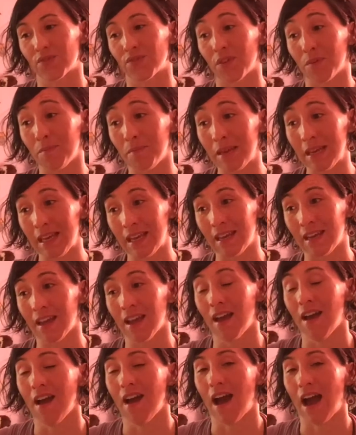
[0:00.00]
For me,
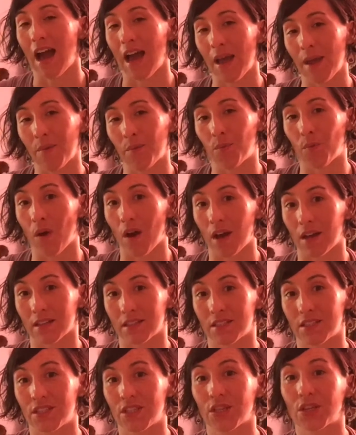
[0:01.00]
I
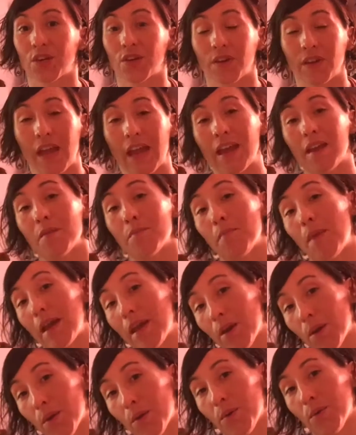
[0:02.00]
want to create
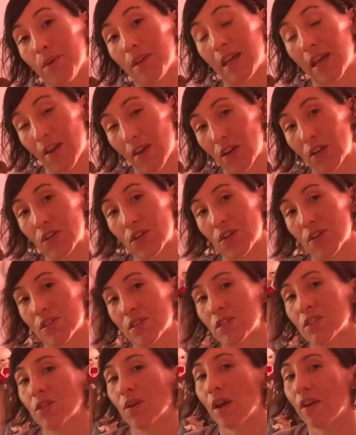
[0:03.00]
my own characters,
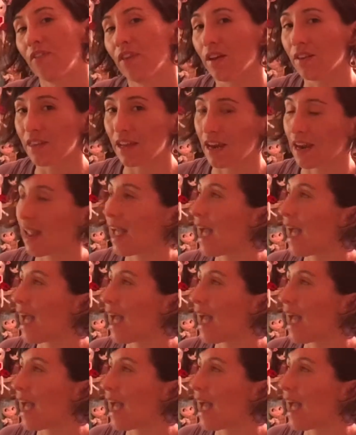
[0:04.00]
and so I feel that I